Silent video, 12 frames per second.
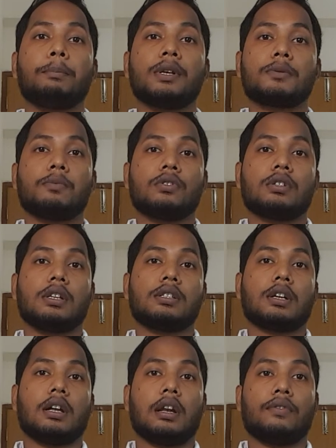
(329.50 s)
passport
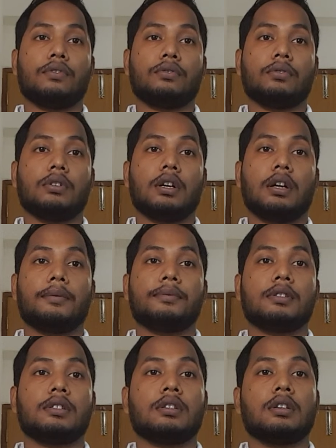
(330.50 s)
size color
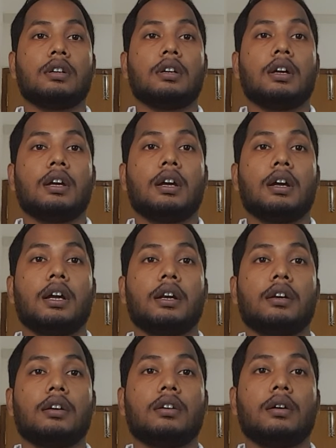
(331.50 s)
photographs,
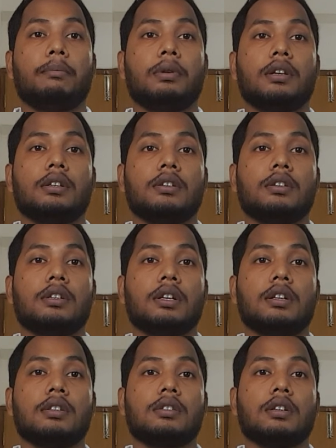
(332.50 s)
and completed
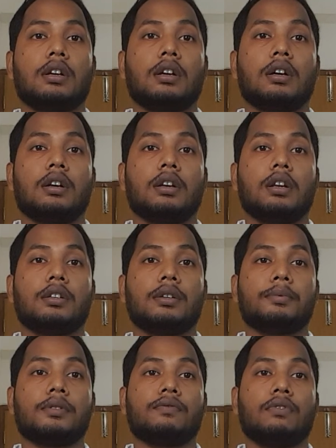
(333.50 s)
details
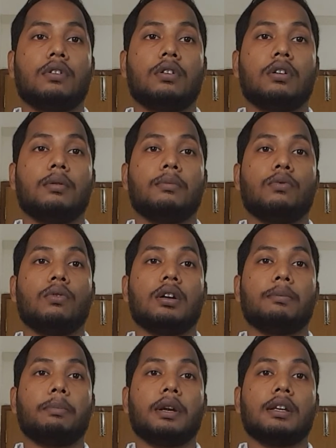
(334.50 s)
relatives form,
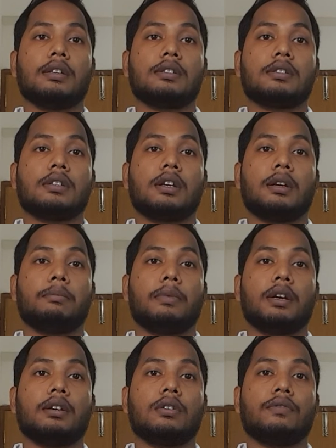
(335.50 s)
one page
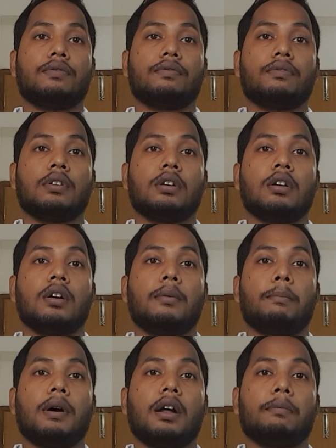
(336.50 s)
statement of
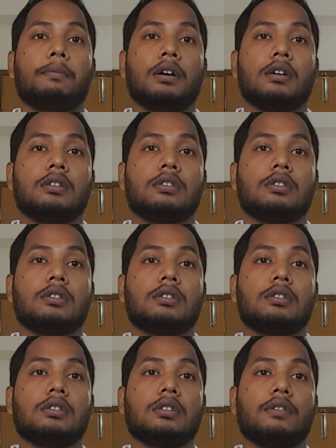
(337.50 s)

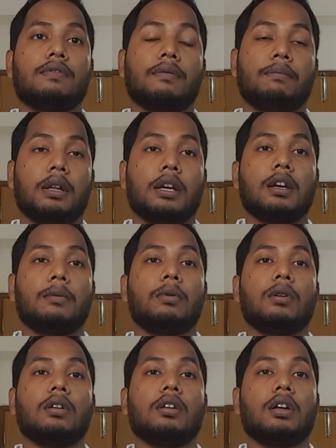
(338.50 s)
purpose if
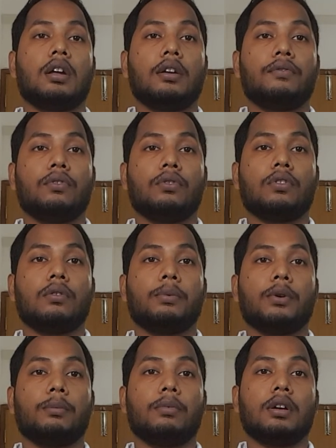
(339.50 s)
applicable, and
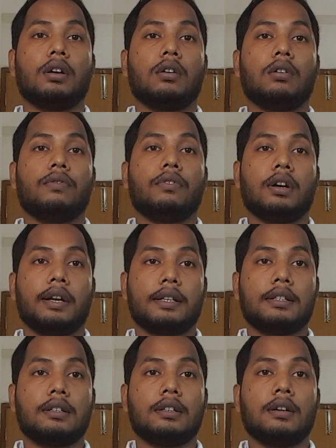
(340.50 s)
photocopy of the offer
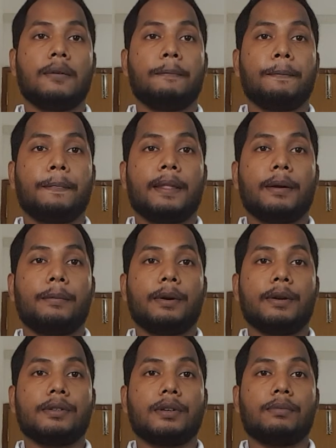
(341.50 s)
letter,
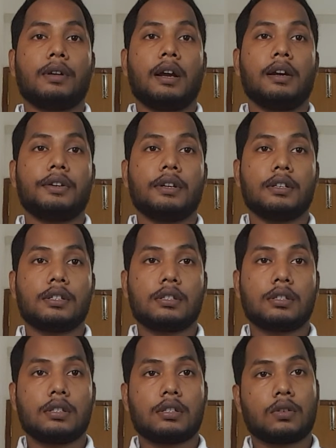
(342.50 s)
evidence of the
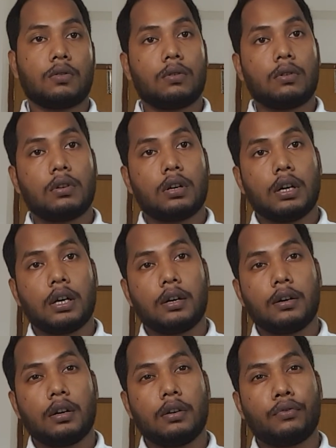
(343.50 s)
IELTS score,
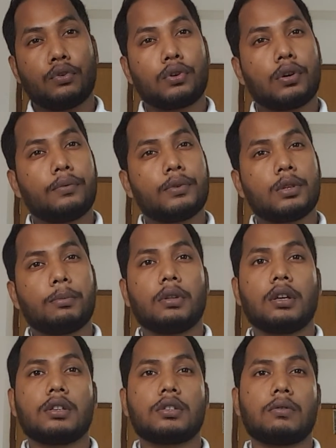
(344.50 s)
and photocopies of
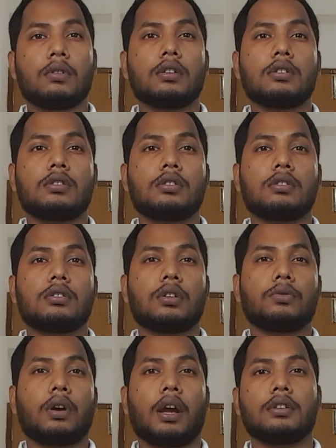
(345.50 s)
the student's
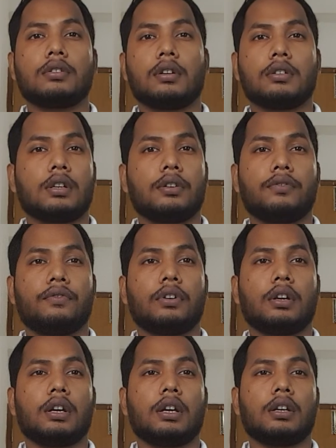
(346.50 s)
educational
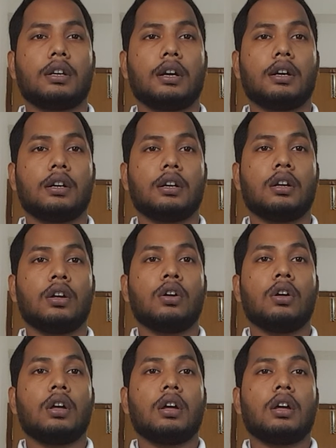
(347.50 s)
certificate, and
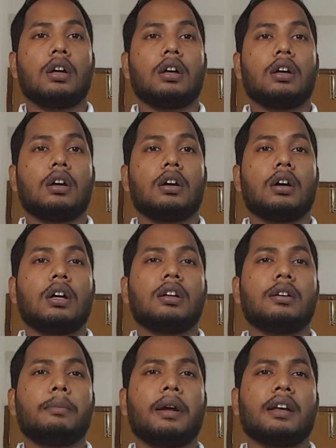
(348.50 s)

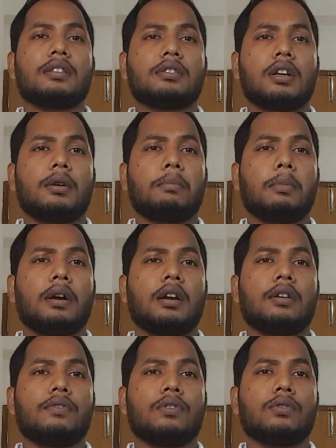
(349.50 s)
other bank
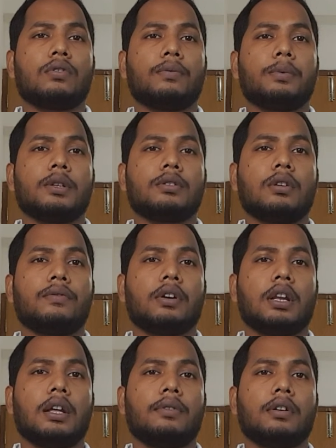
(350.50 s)
statement, photocopies of
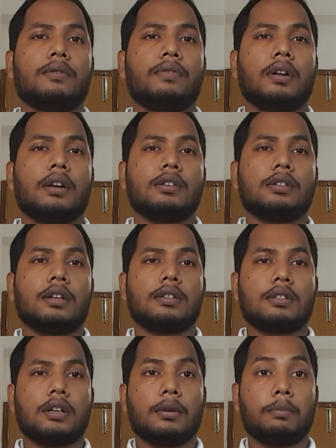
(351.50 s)
relevant financial
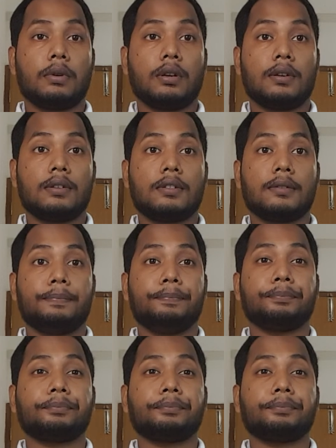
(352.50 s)
statements,